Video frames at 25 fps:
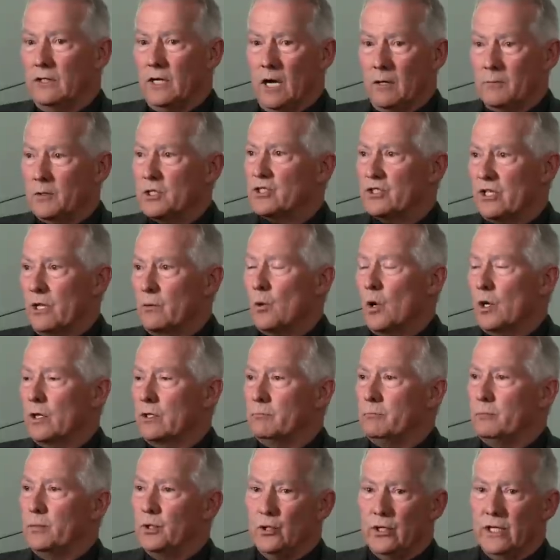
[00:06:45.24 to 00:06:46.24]
how much they
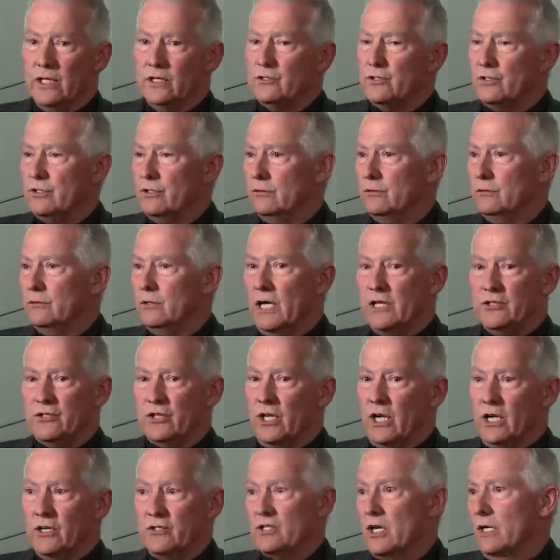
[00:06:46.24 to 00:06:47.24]
want to put into
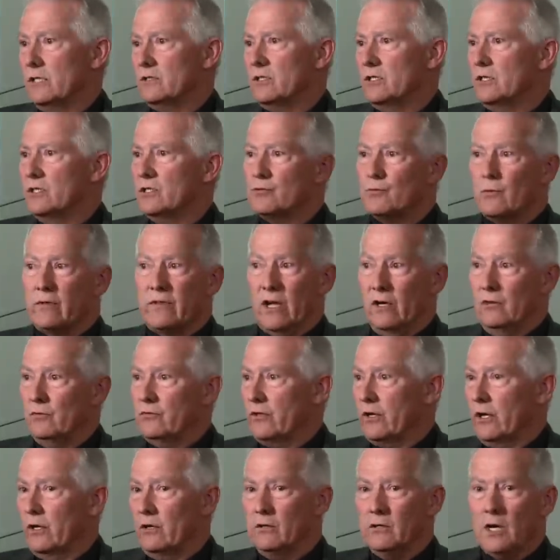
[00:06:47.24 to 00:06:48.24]
education, as it is with
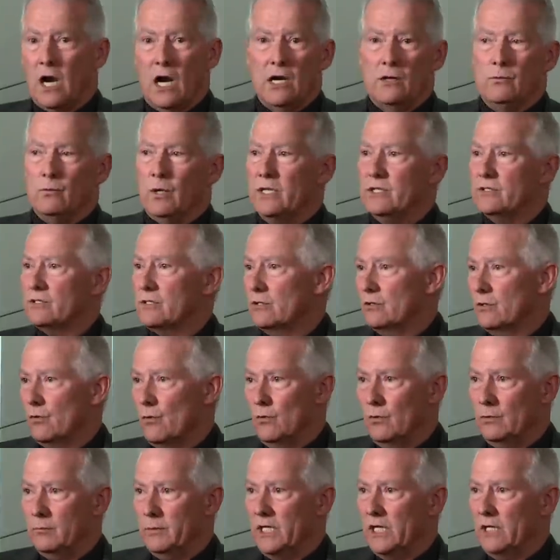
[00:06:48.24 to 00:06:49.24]
healthcare, highways, and the
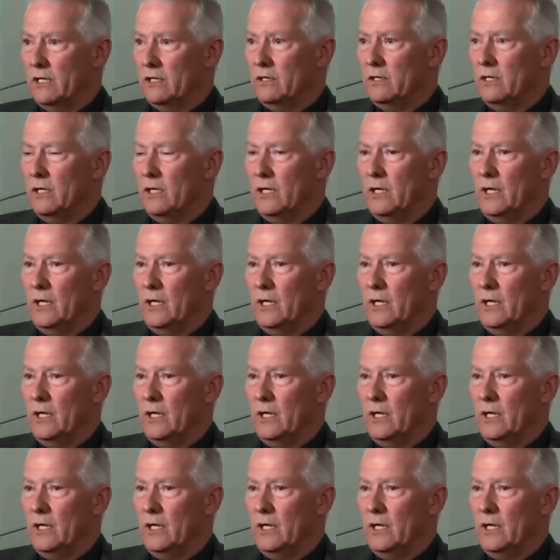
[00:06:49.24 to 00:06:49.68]
whole bit.